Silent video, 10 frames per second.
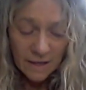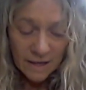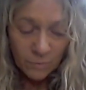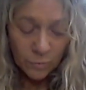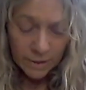
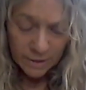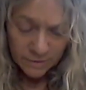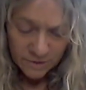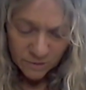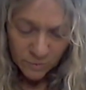And what
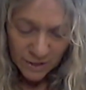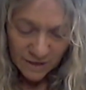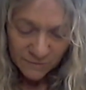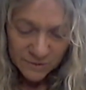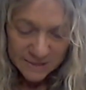else do we
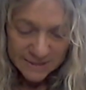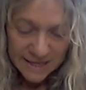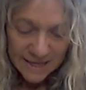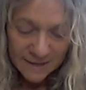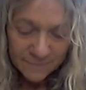have to
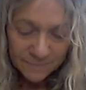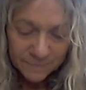say?